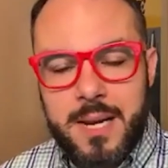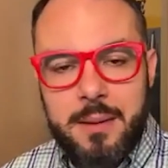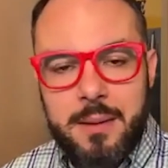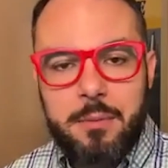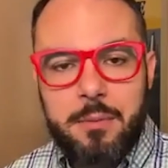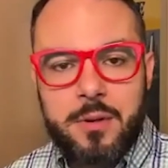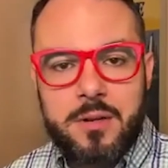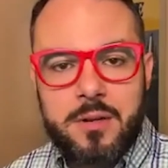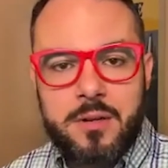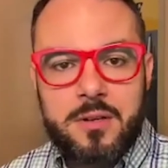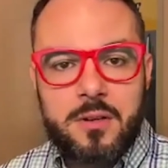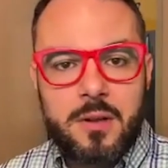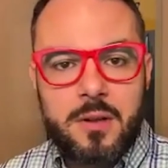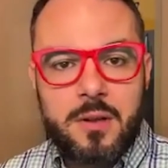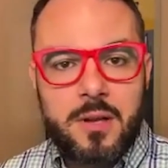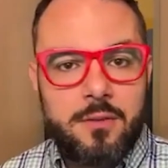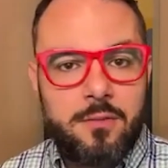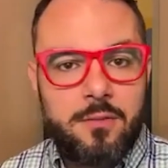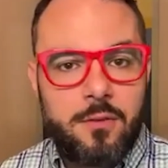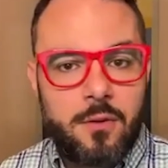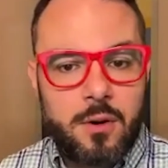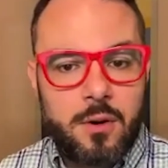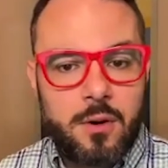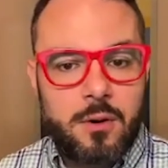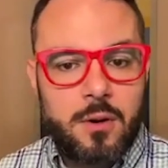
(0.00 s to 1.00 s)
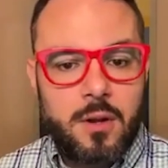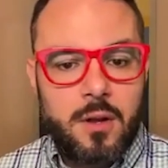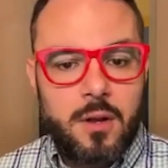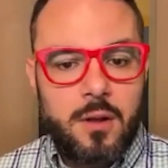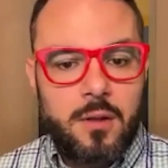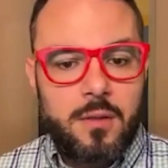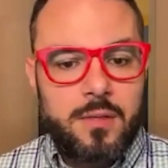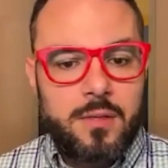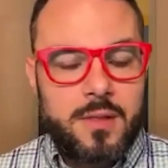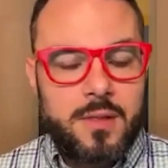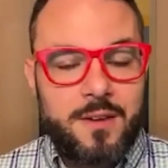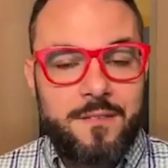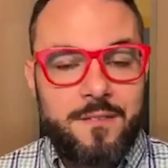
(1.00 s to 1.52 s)
able to deliver
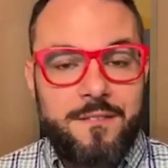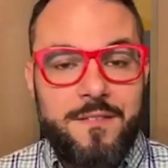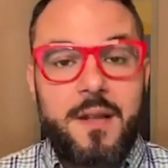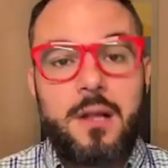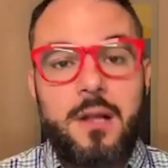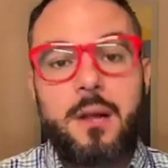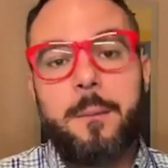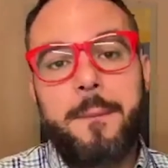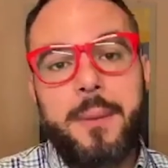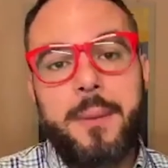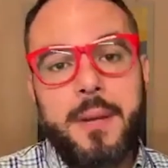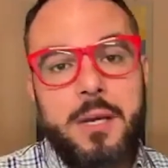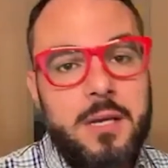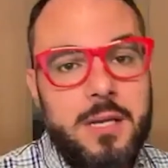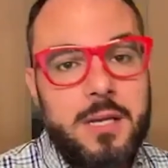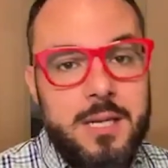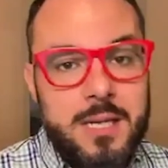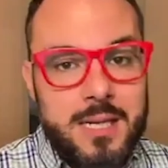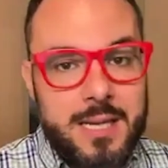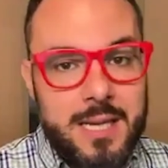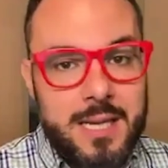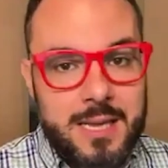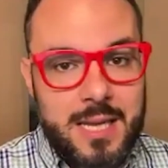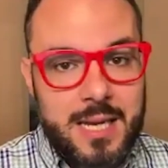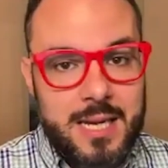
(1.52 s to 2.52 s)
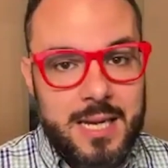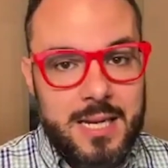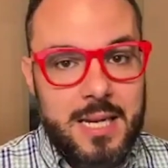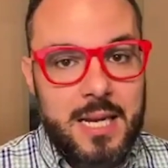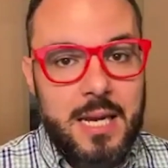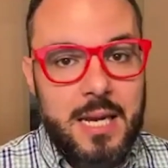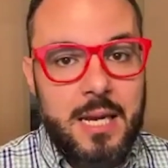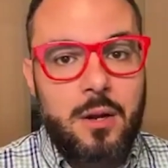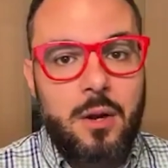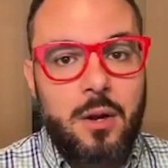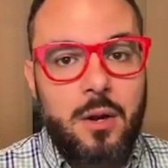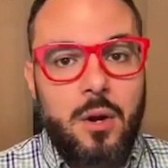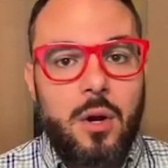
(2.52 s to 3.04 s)
the availability that they
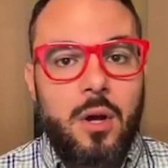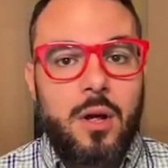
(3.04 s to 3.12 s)
need.